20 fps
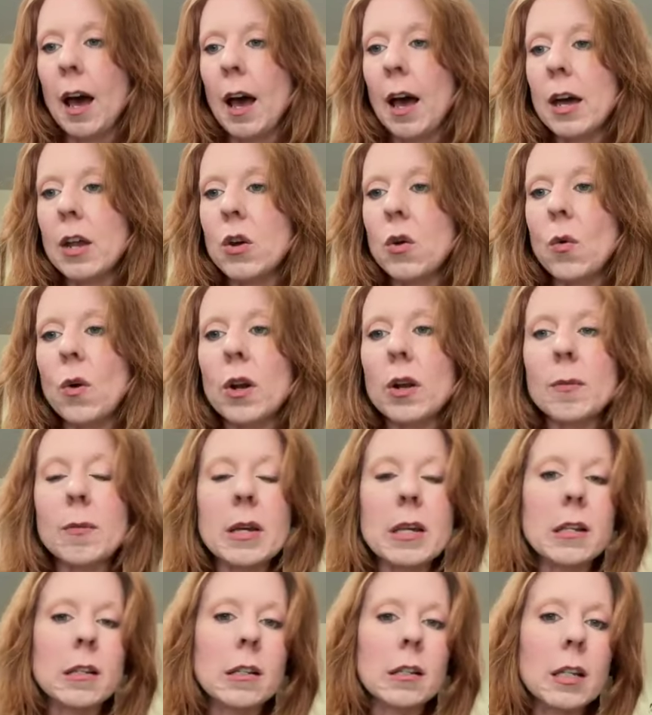I don't want to
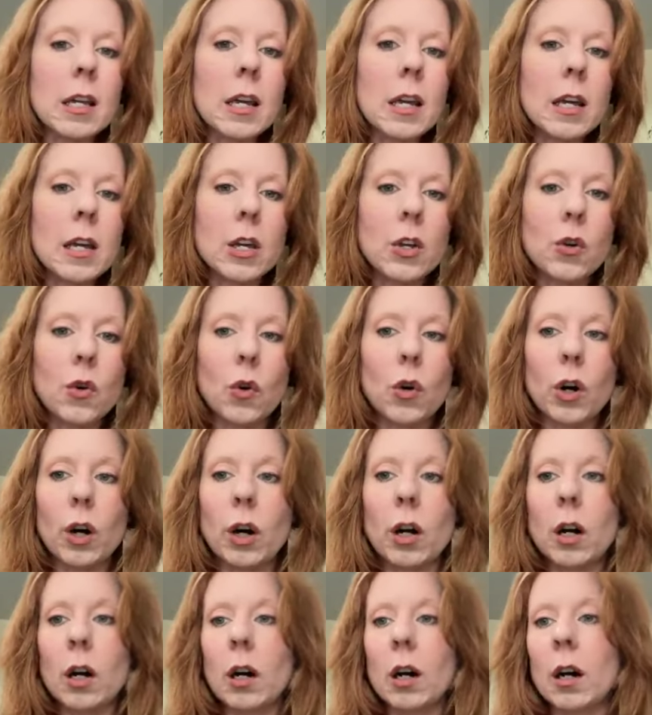be seen
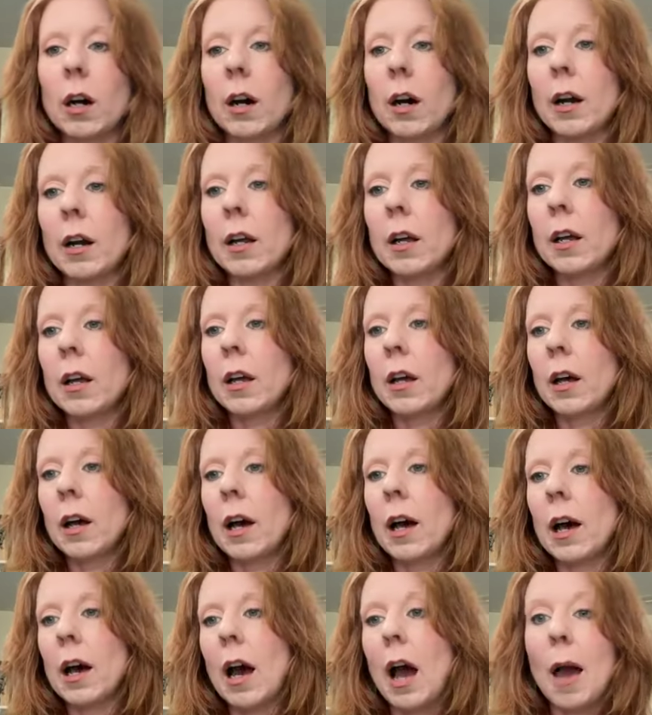or heard,
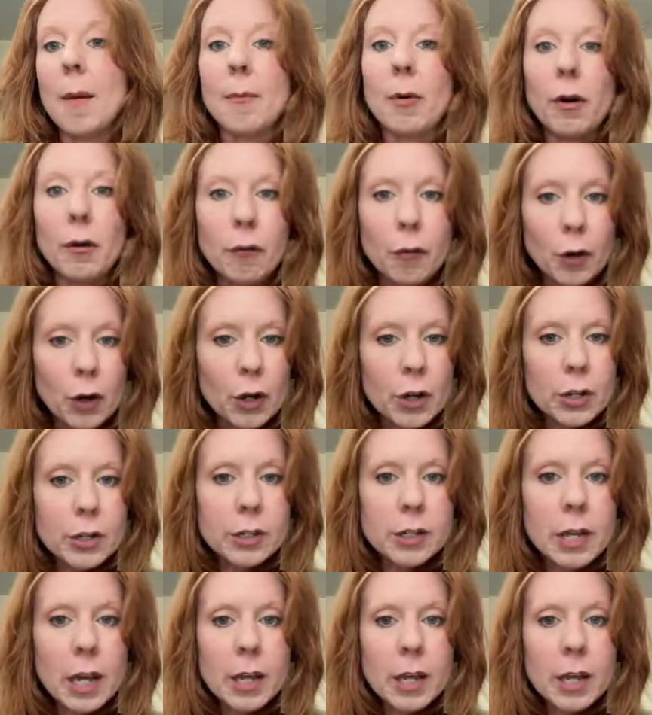I prefer to